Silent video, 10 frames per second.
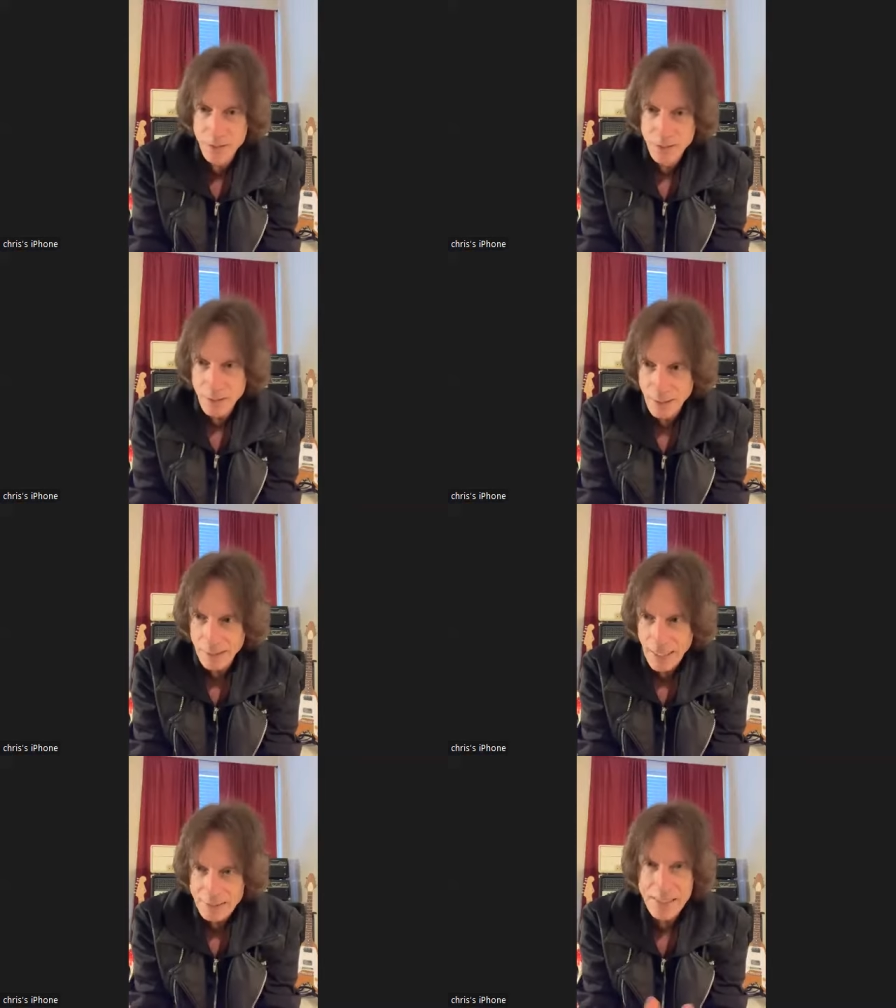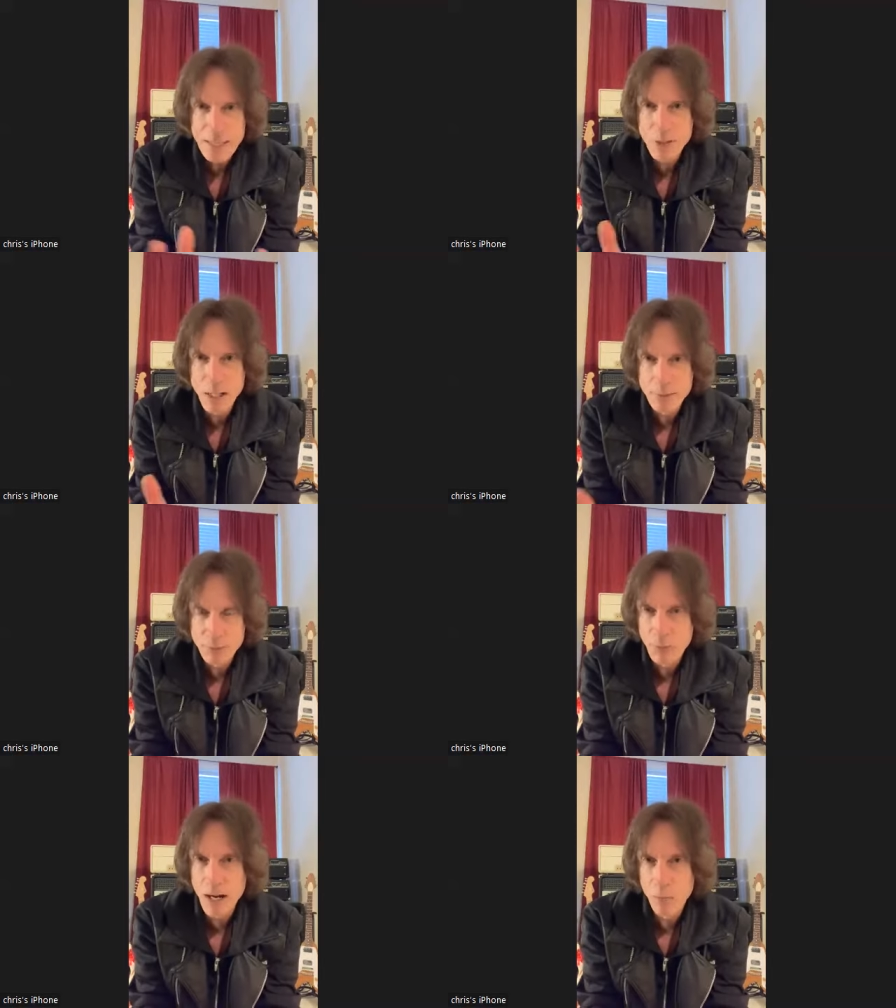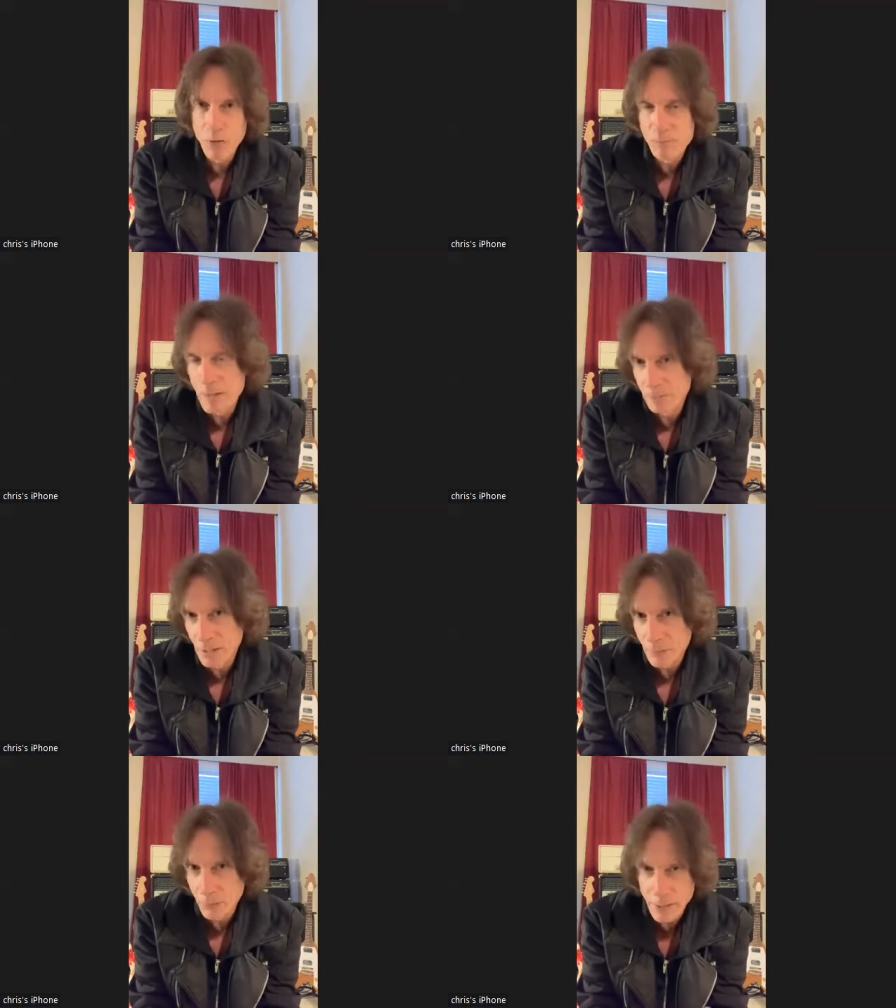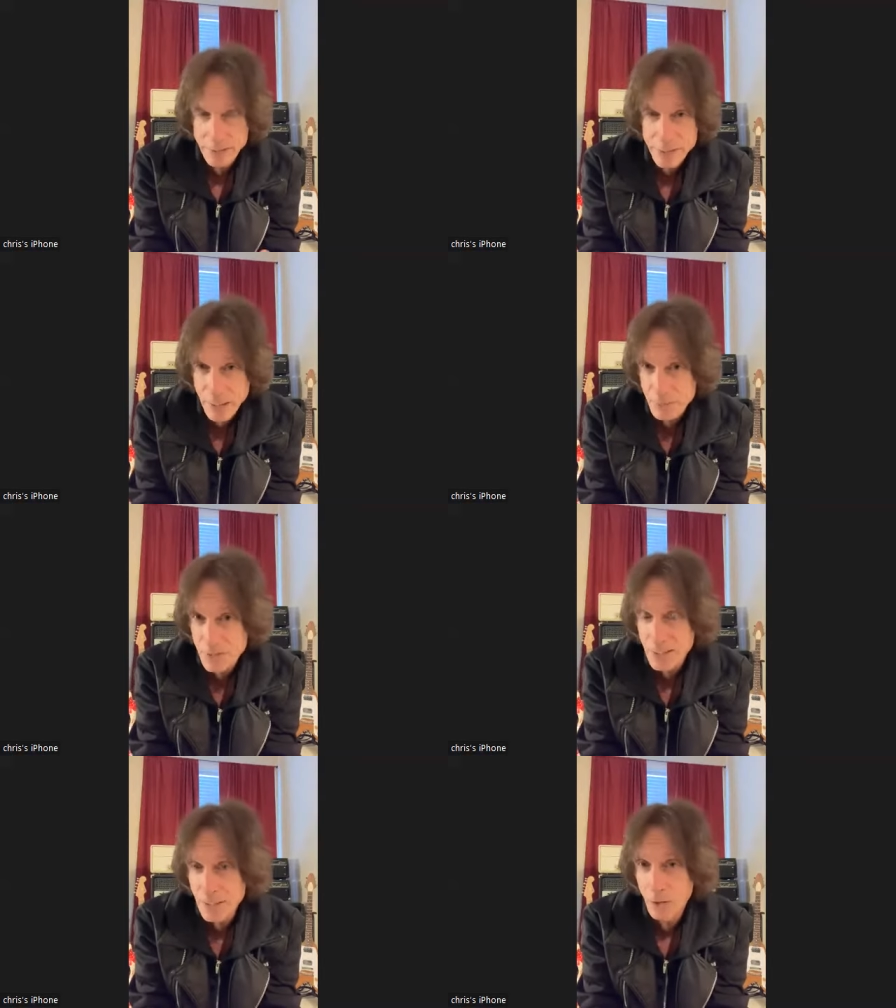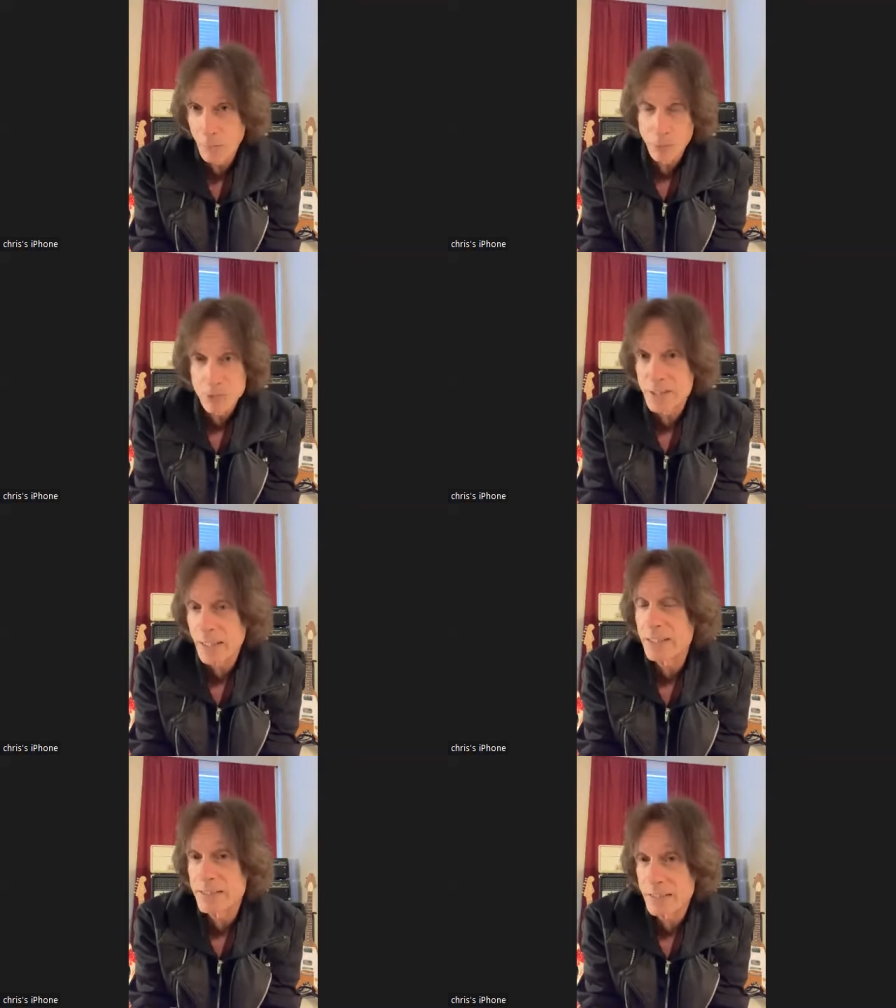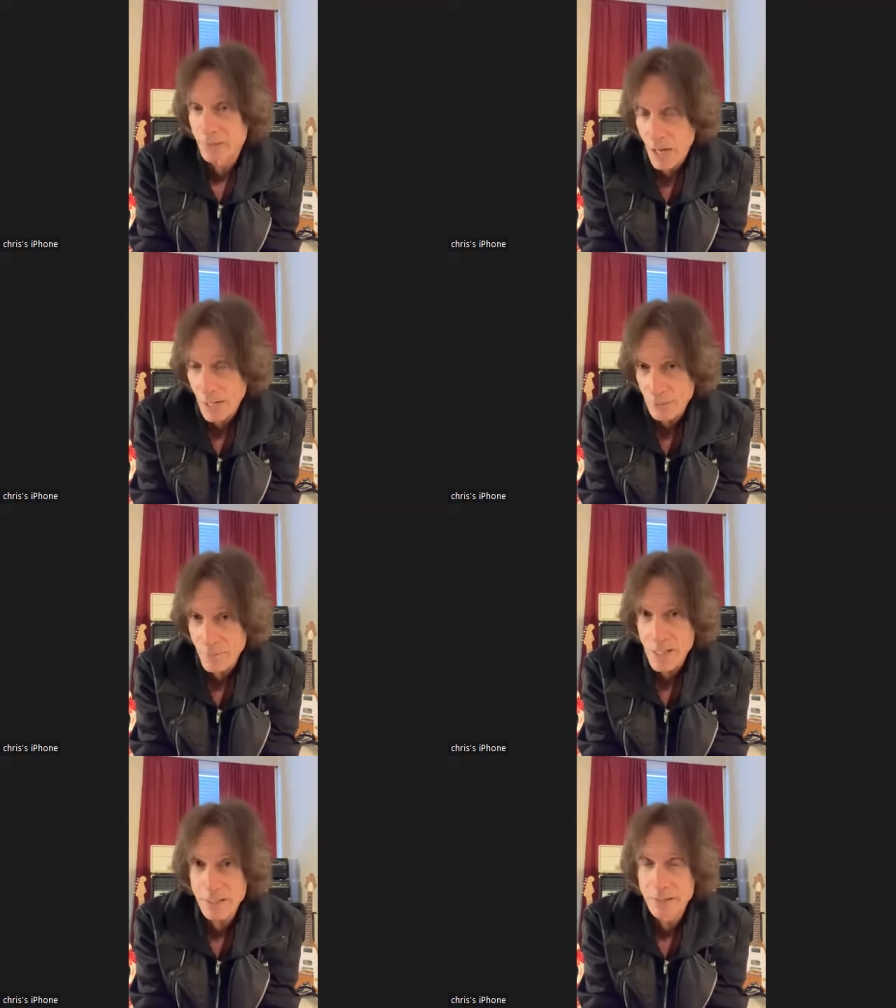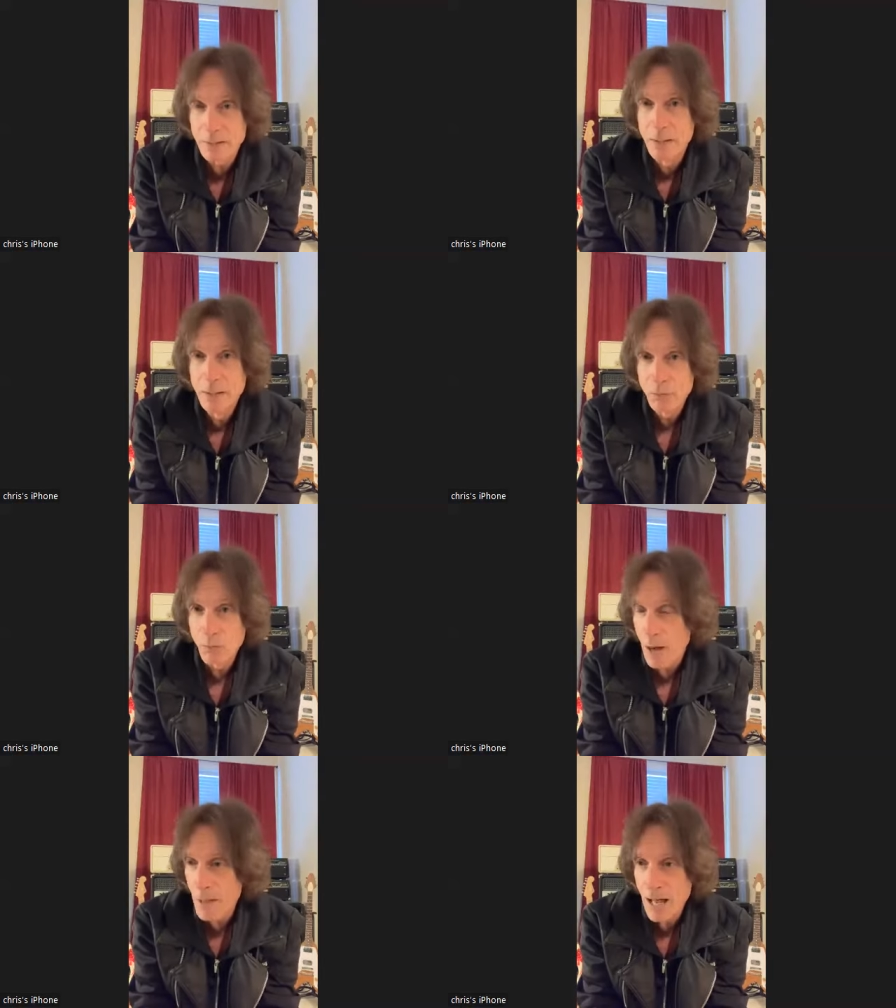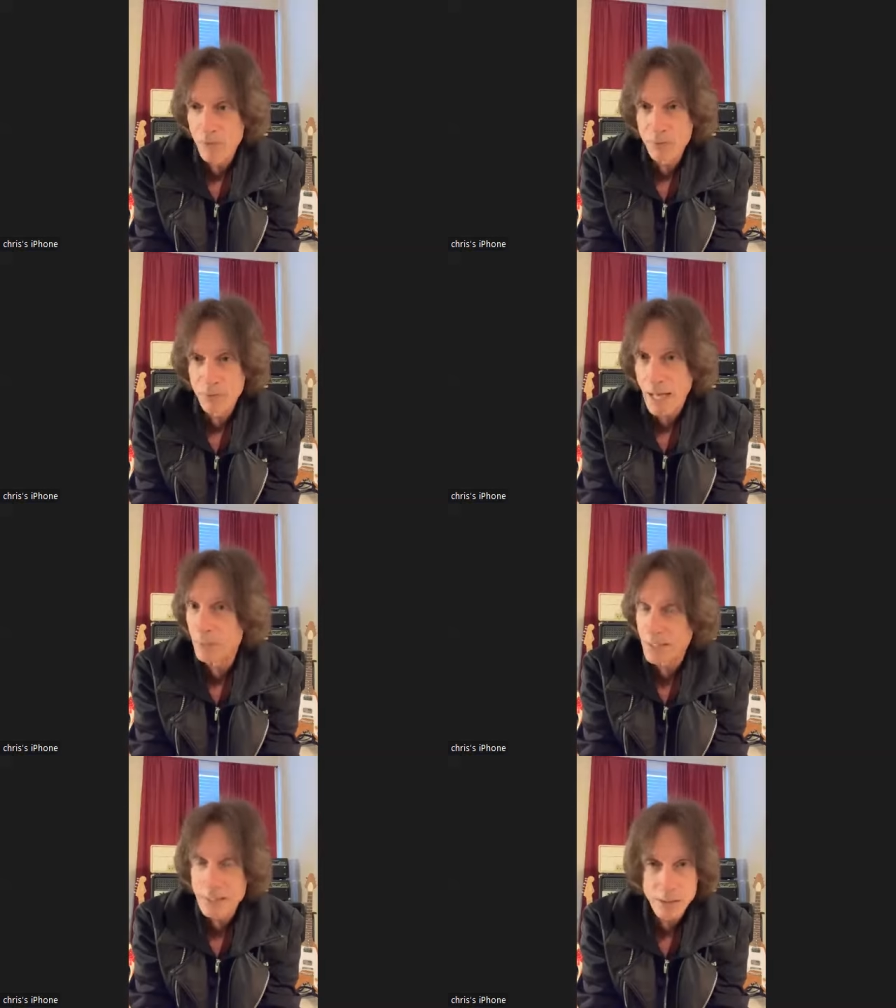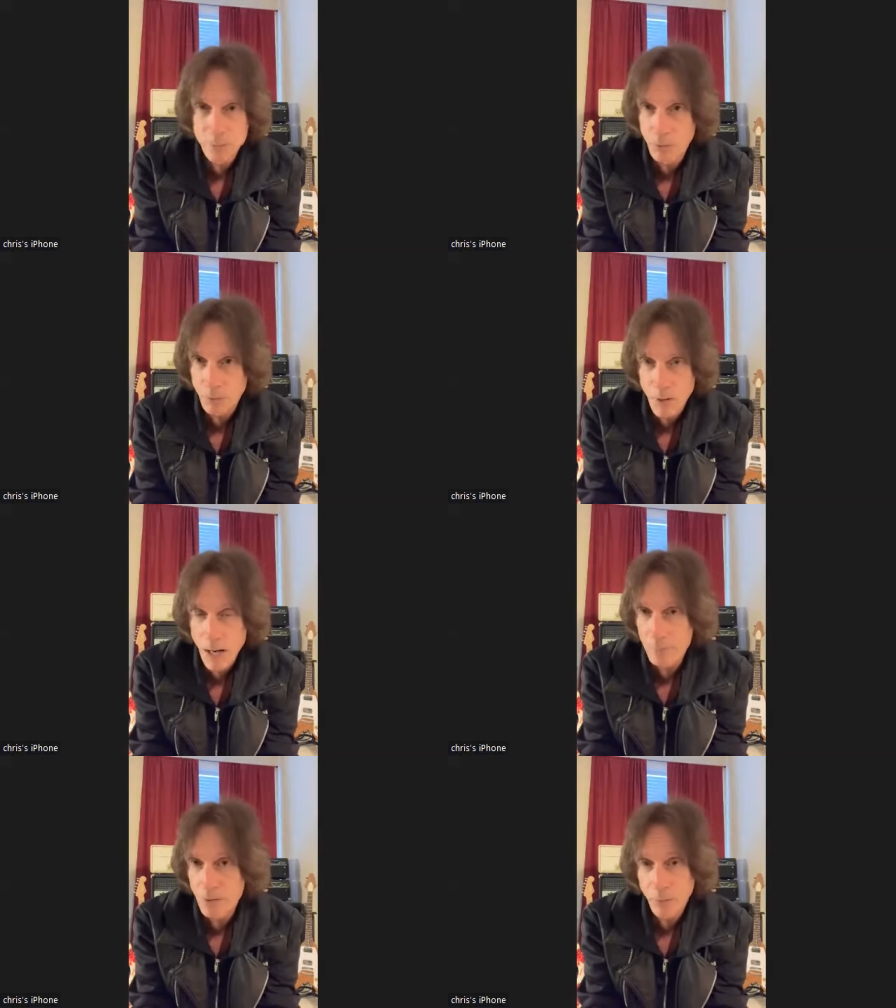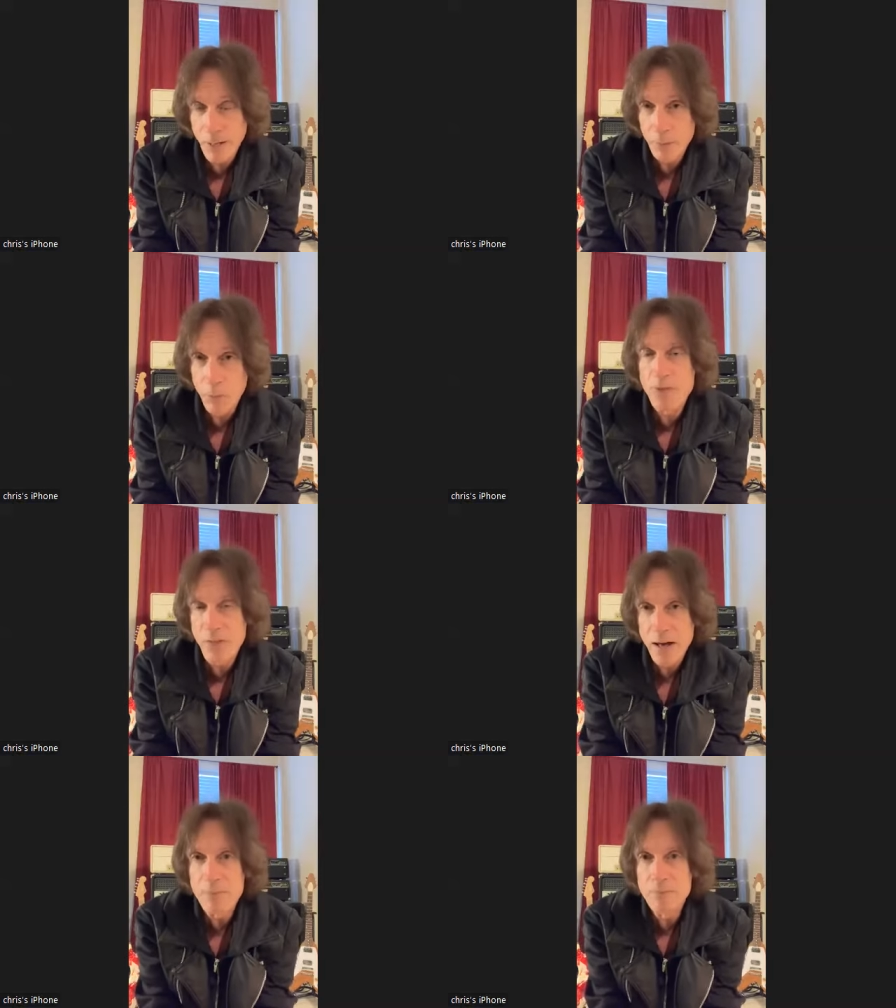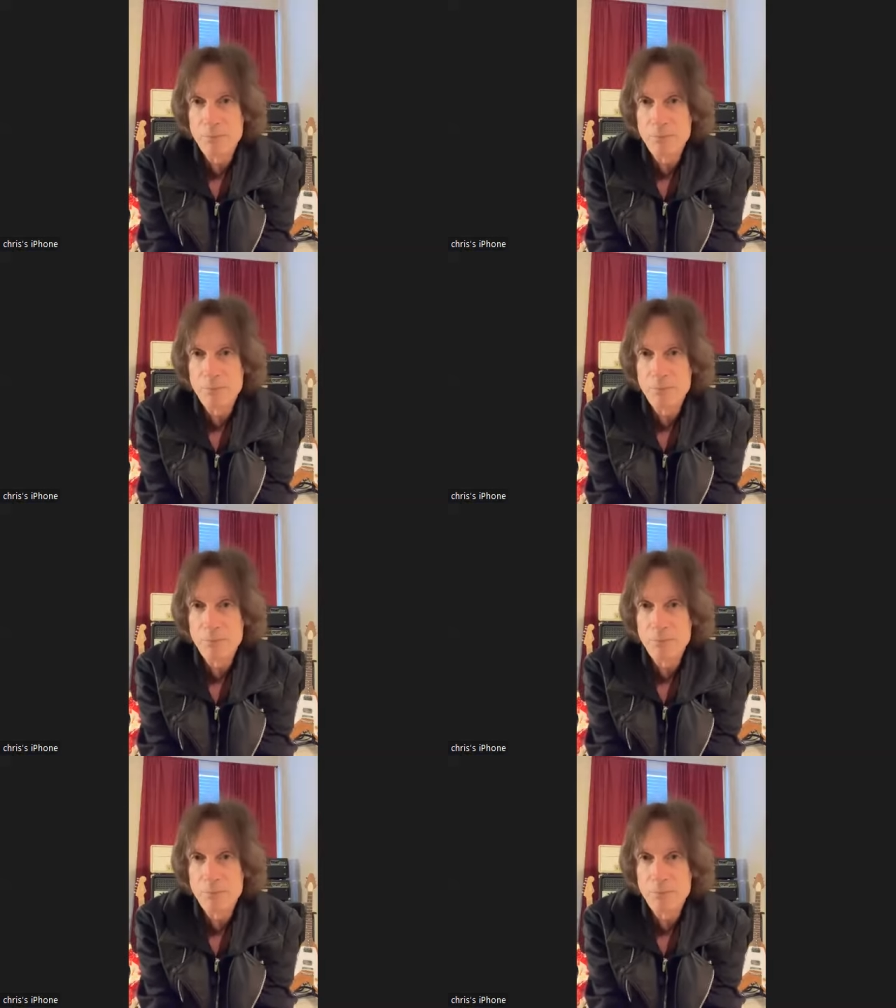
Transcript: in that same kind of realm of people like Ronnie James Dio, Bruce Dickinson of Iron Maiden, Rob Halford. I would easily put Rob and Graham with them.